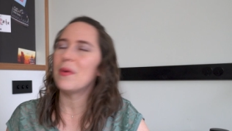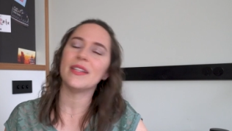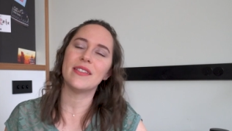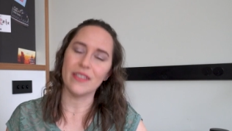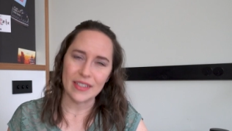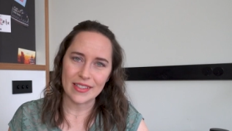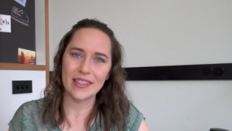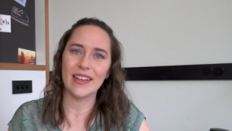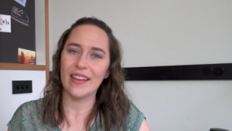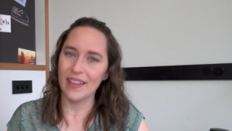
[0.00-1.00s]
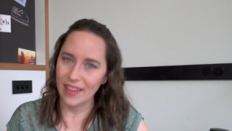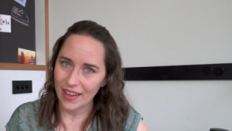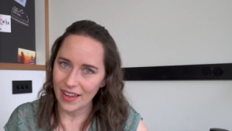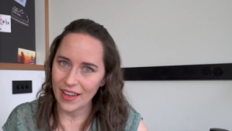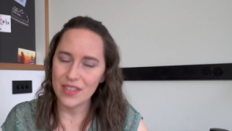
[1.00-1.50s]
But seriously,
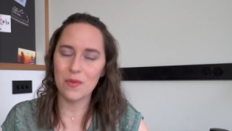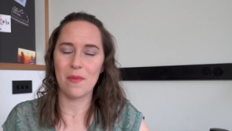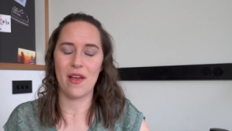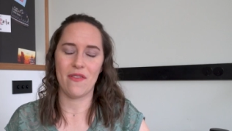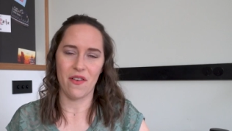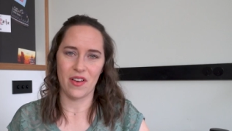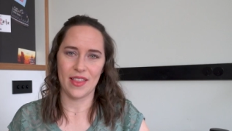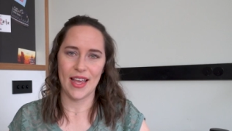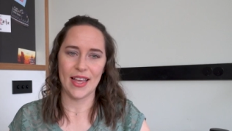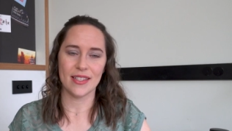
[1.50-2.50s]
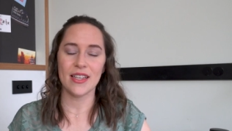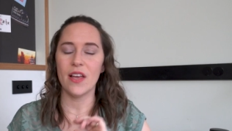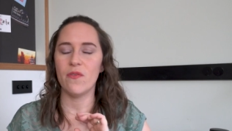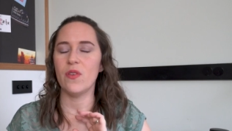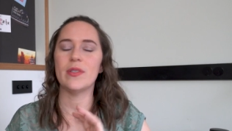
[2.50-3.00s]
it is one of my favorite things.
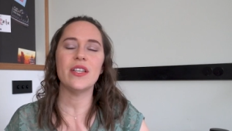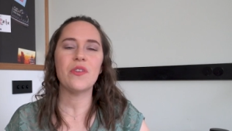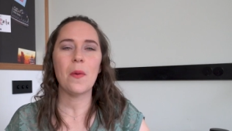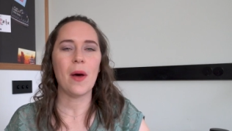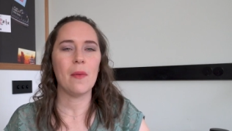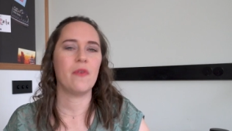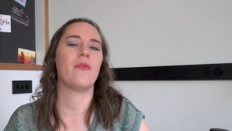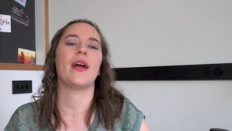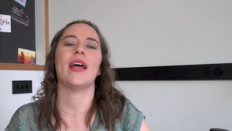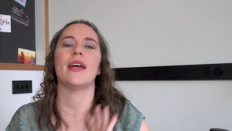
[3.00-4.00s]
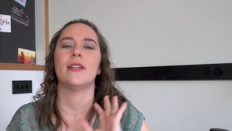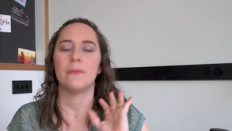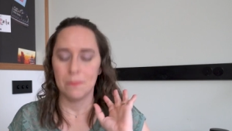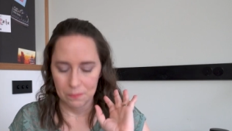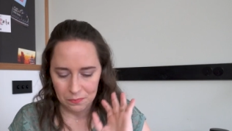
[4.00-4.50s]
If you didn't know about it beforehand,